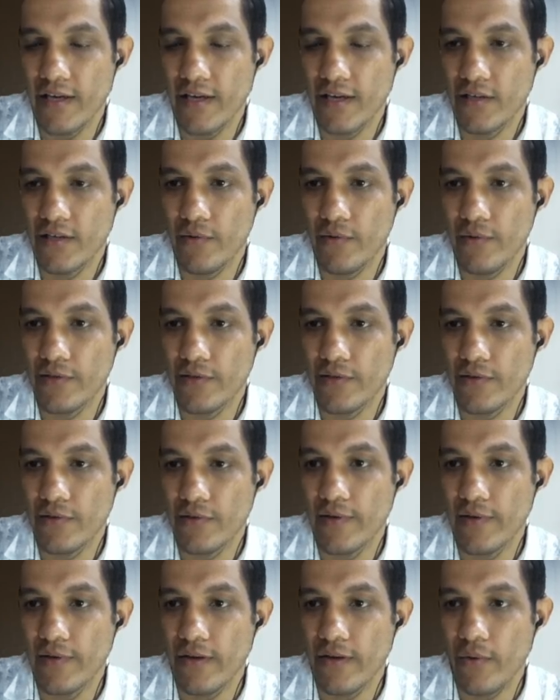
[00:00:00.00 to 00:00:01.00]
Slowly
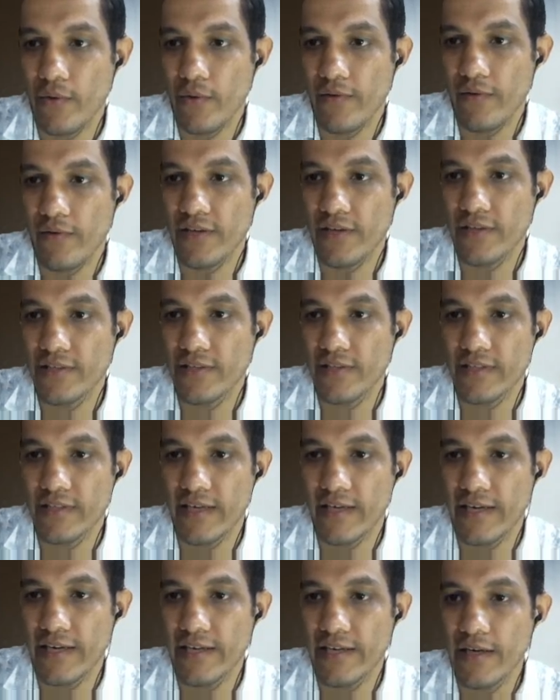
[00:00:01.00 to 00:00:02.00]
the local velocities are
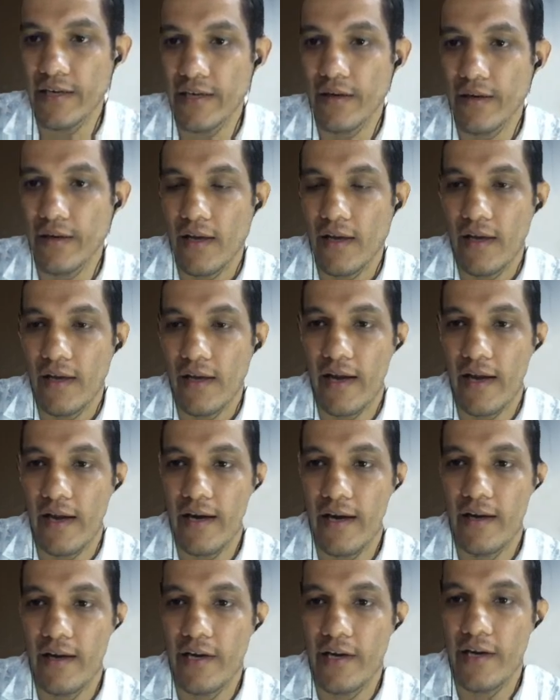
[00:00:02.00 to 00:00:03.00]
increasing,
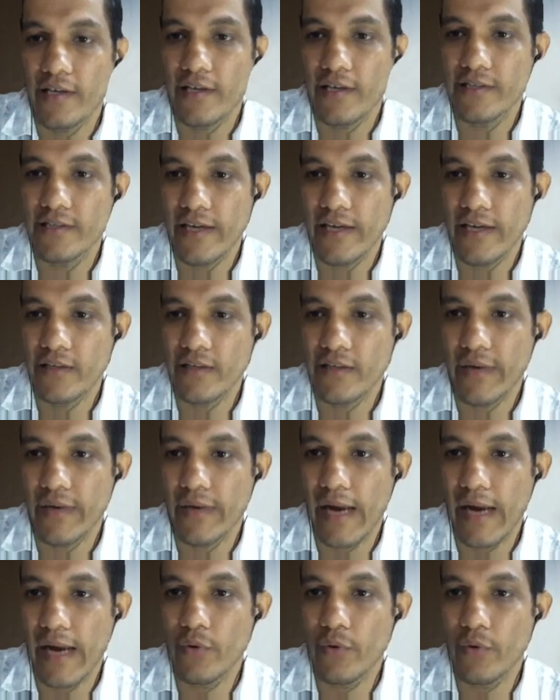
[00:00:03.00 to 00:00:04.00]
and it is taking some
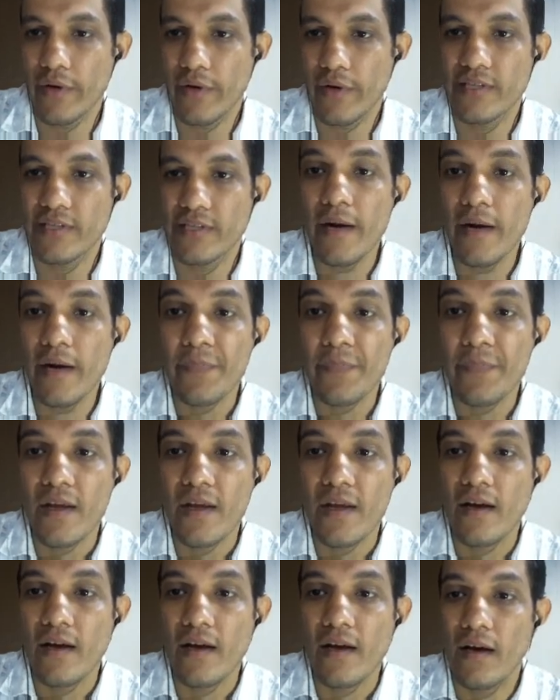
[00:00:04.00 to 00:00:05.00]
time to reach the
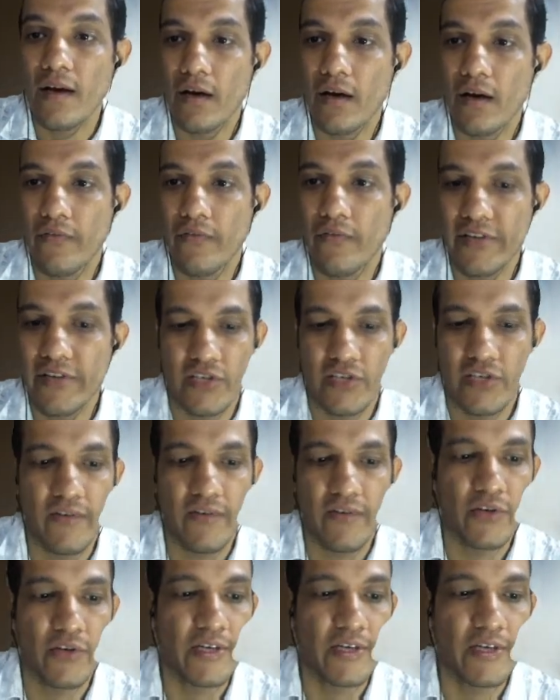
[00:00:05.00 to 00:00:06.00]
free stream
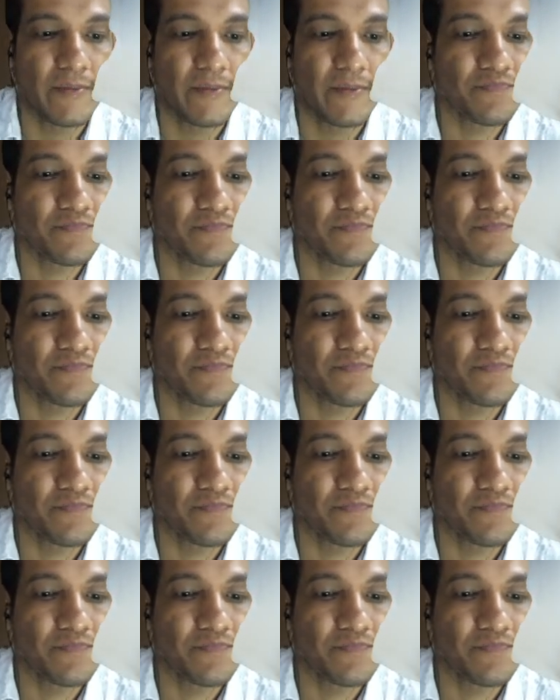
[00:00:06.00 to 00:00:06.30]
velocity.